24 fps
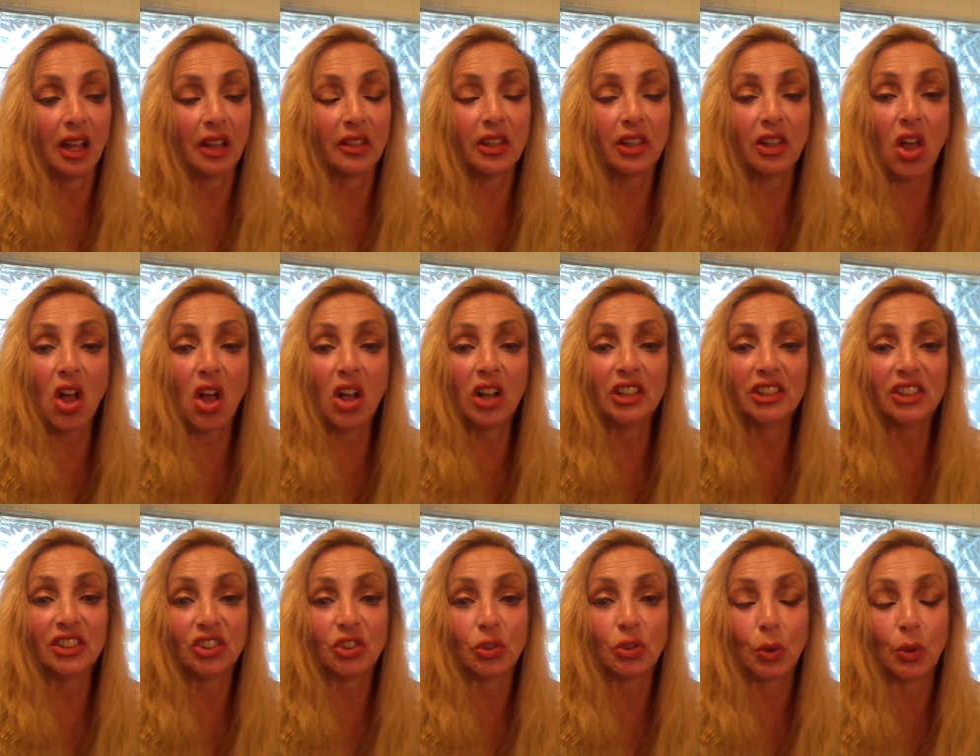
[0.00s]
The long
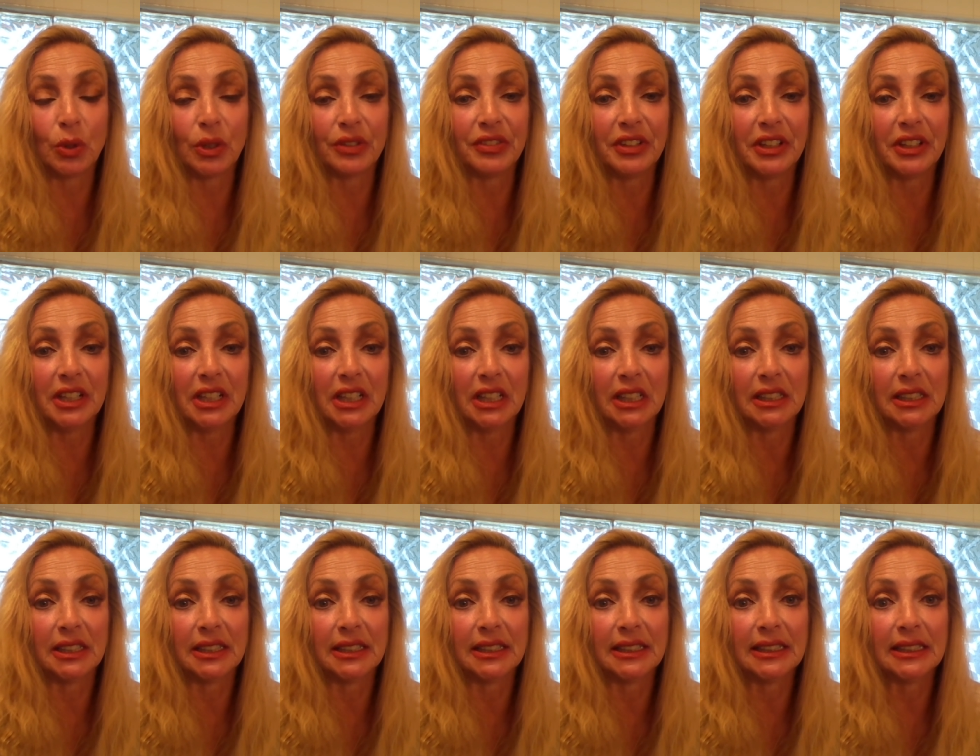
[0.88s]
and short of it
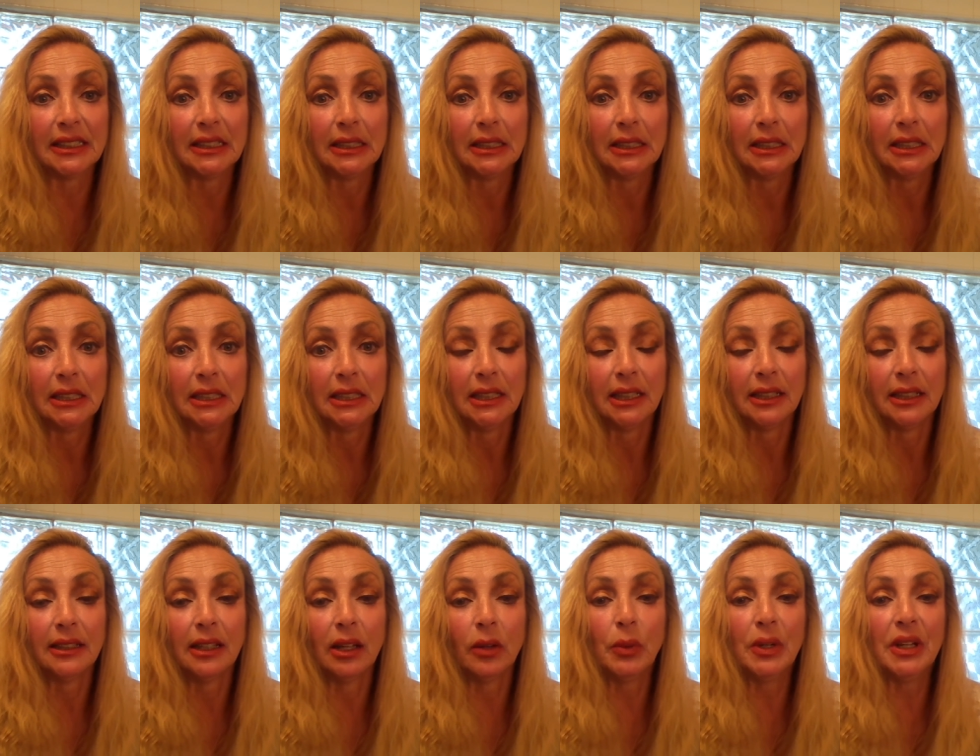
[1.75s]
is
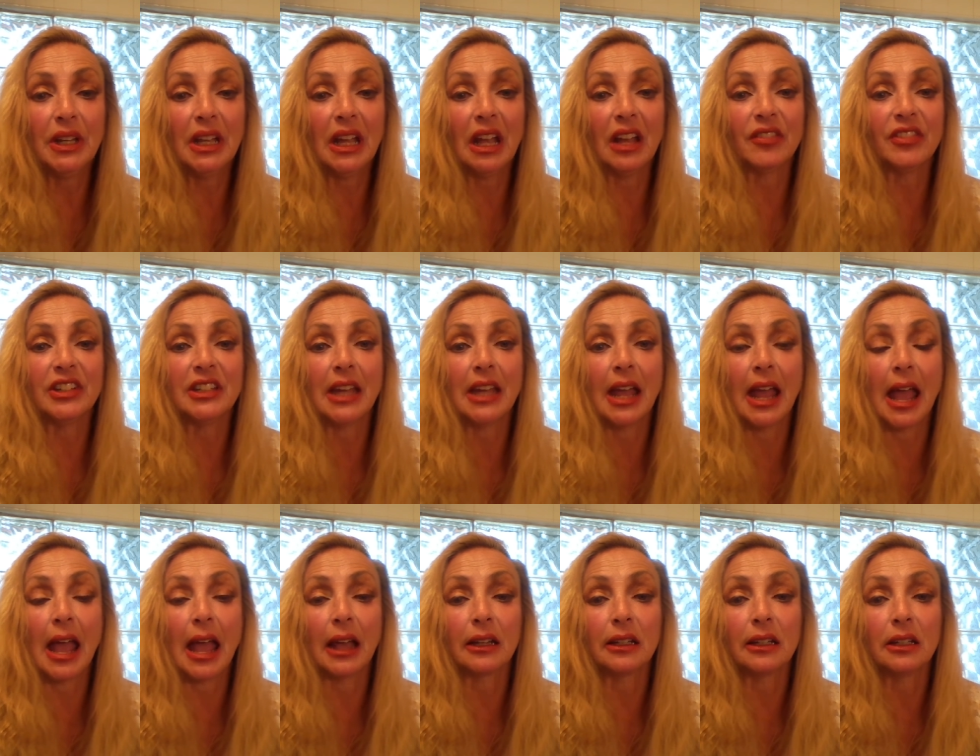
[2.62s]
that we have
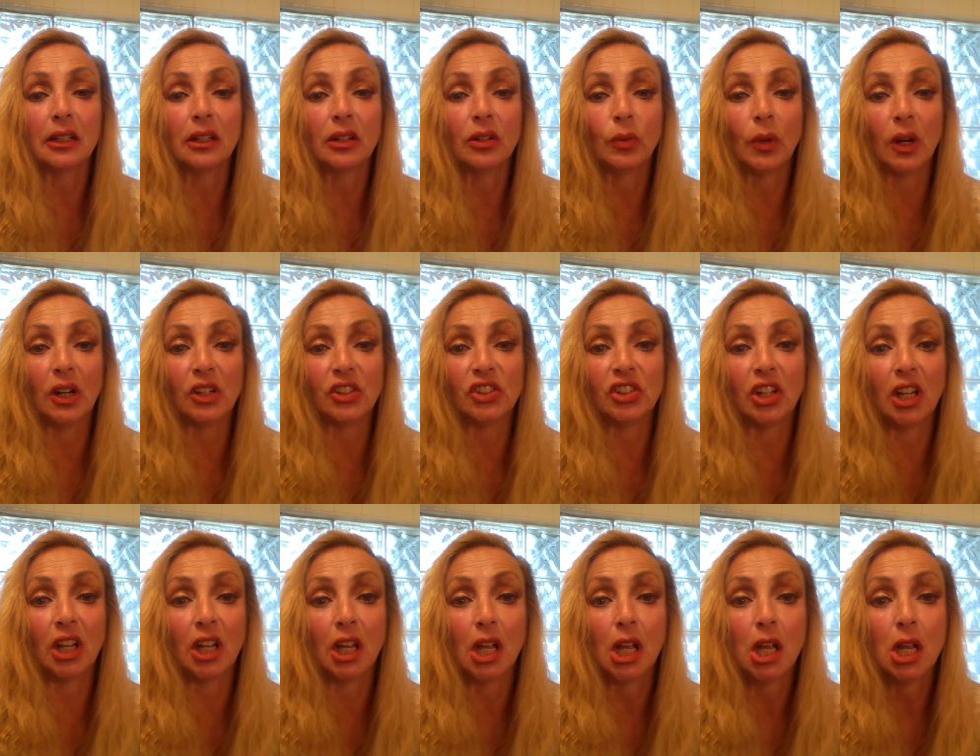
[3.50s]
attacked
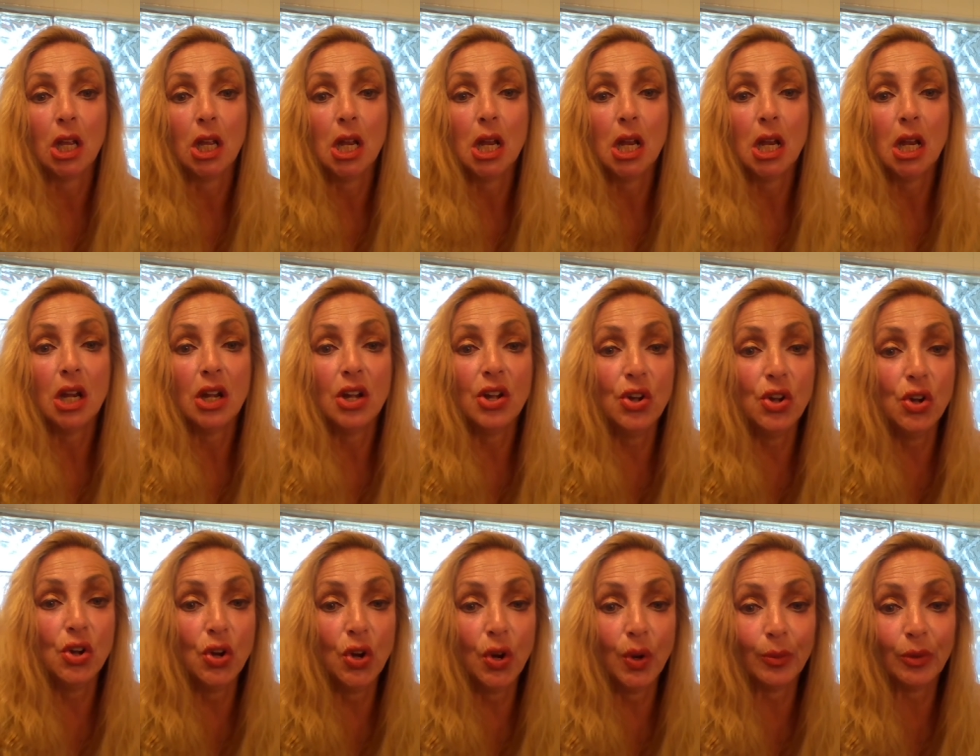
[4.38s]
Russia
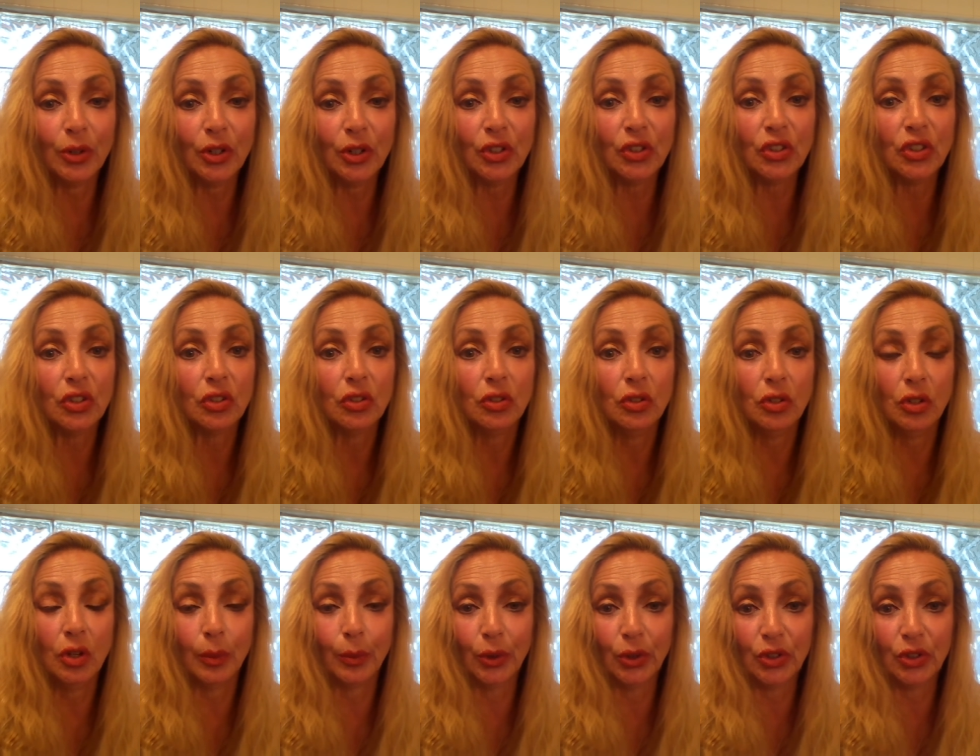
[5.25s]
numerous,
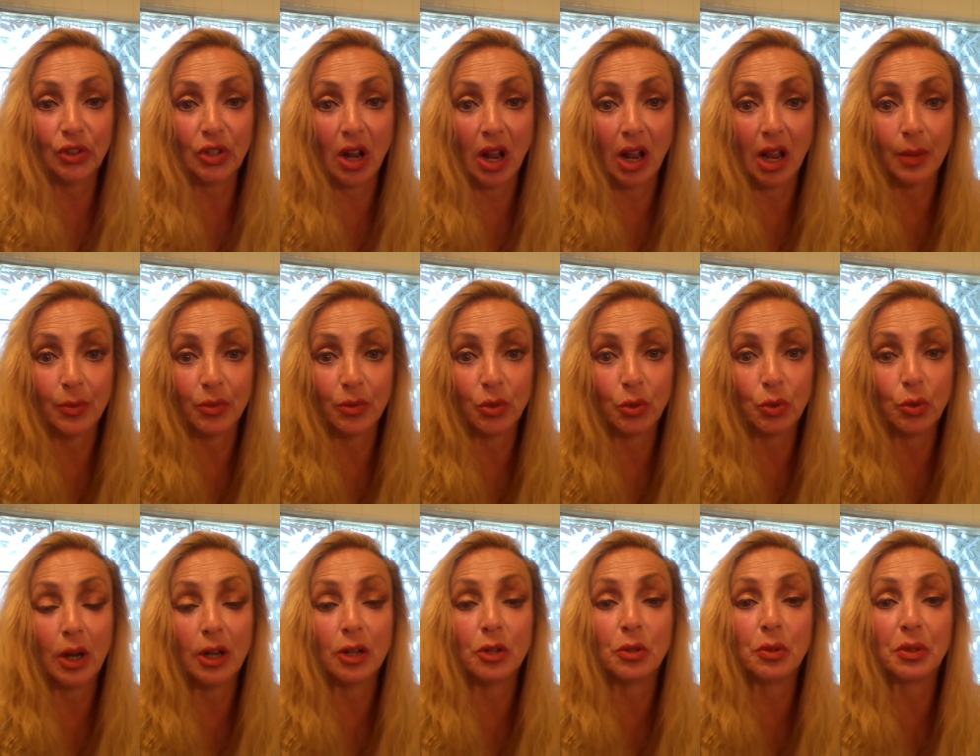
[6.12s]
numerous times. We
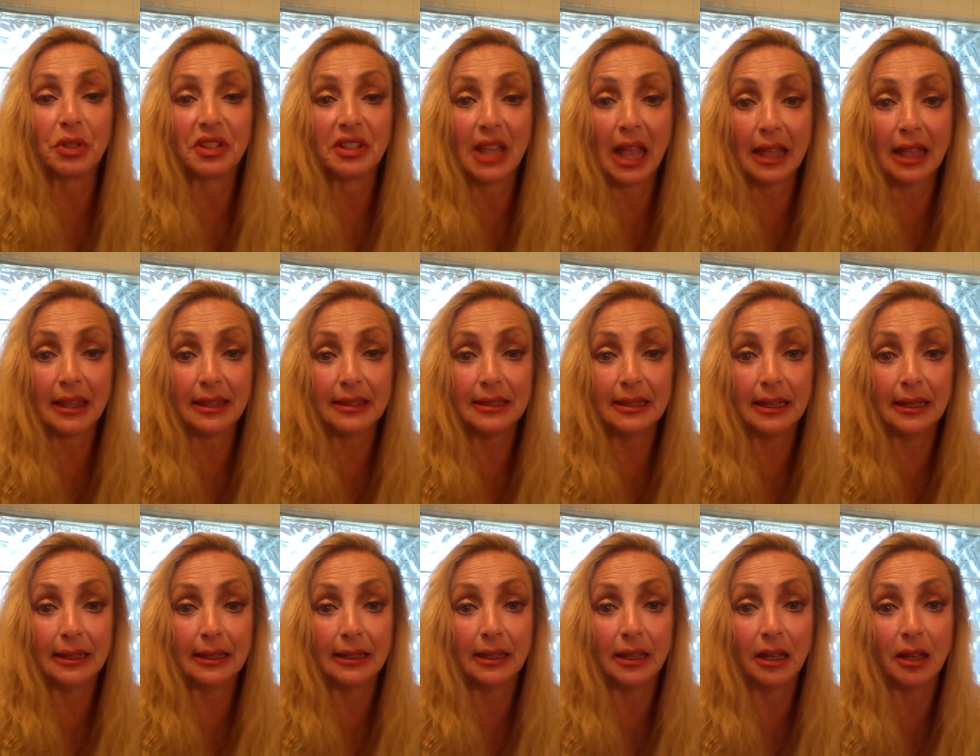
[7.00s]
tried to
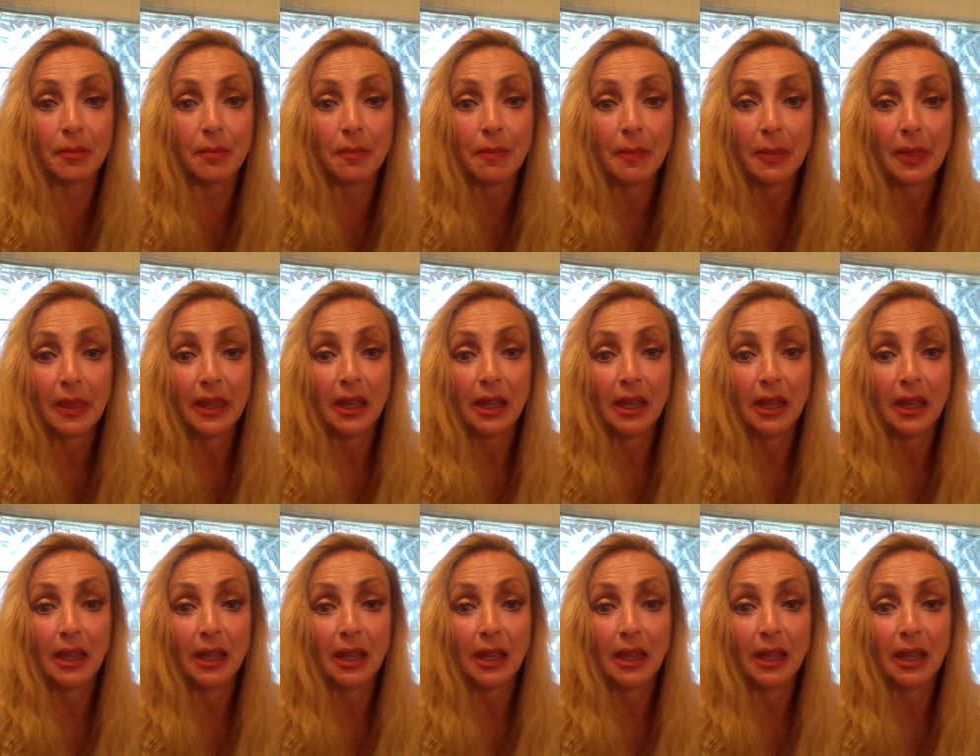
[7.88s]
assassinate him.